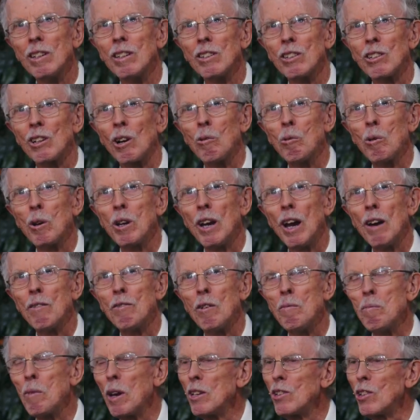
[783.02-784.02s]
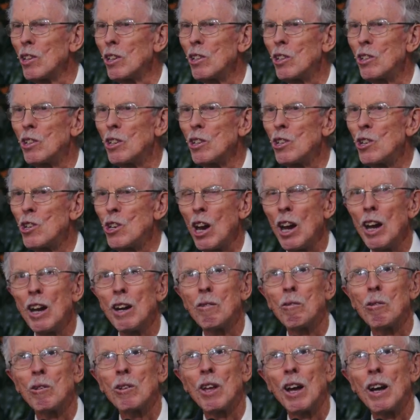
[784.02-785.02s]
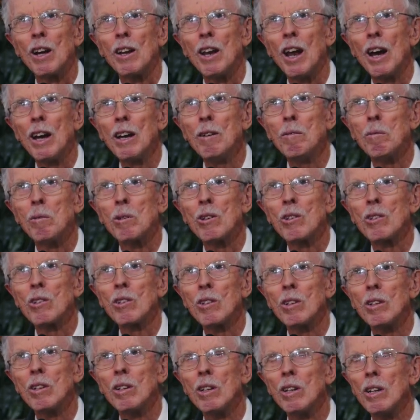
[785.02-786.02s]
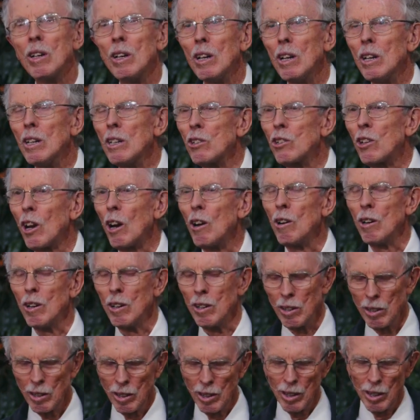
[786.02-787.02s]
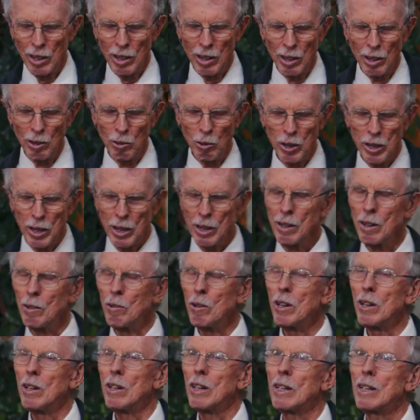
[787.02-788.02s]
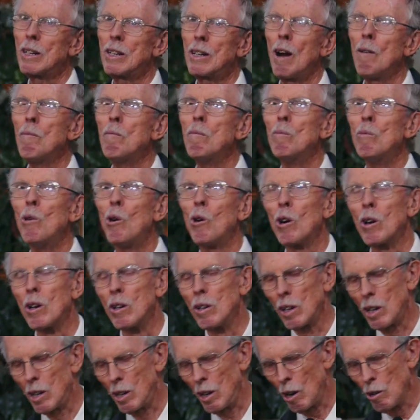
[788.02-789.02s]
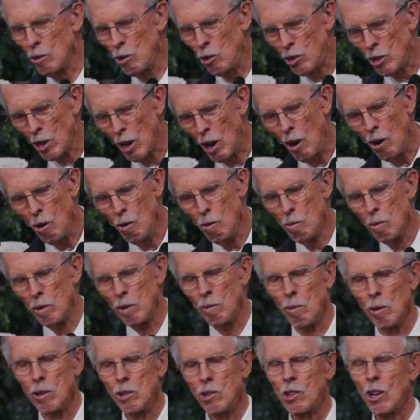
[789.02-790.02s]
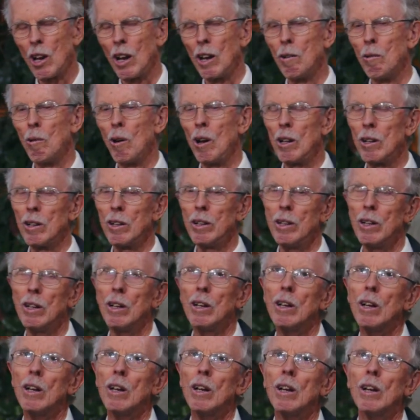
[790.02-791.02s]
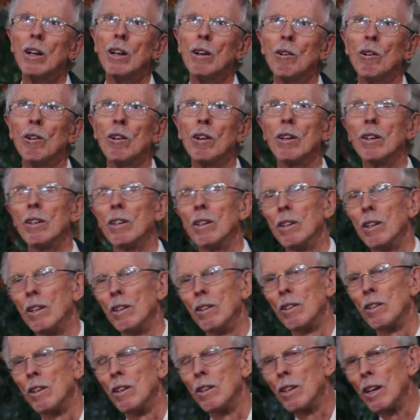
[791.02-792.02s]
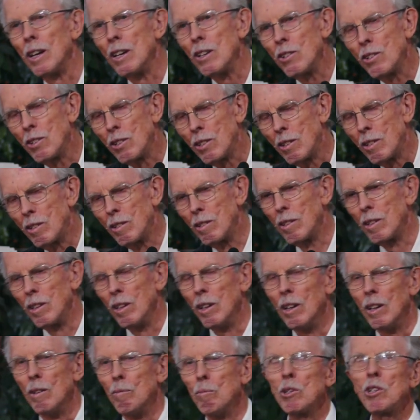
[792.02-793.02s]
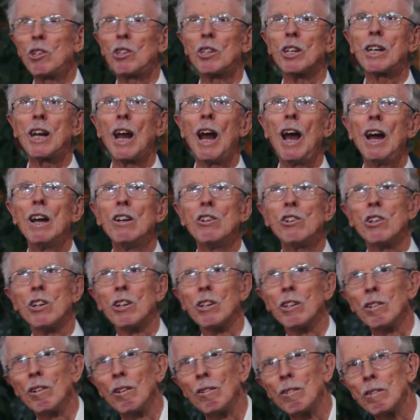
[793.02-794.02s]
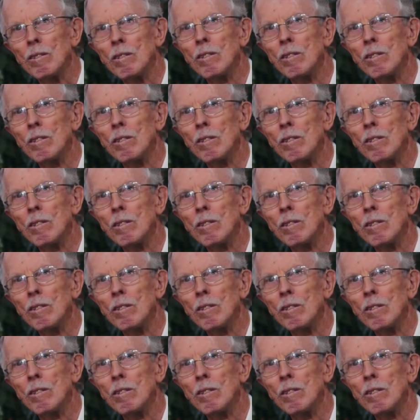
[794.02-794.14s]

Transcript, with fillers: So we have a message to share with our neighbours. So uh, we, we come more close to home and we say, well, there's Mr. Casual.